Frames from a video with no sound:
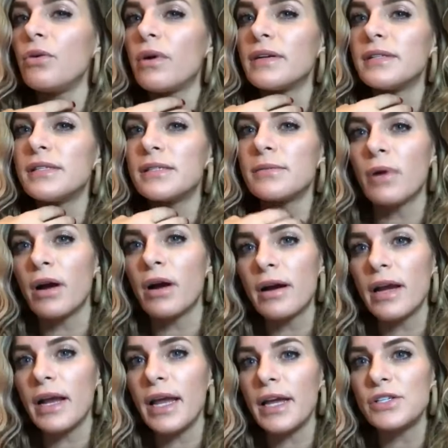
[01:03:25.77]
are
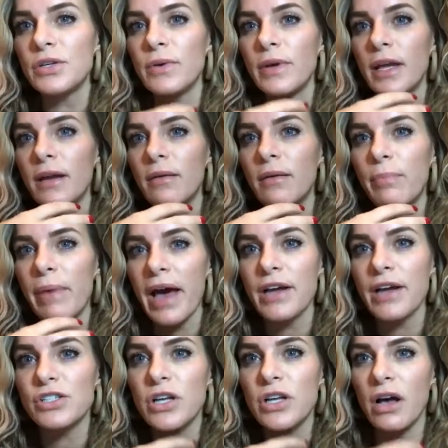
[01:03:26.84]
smart in doing batch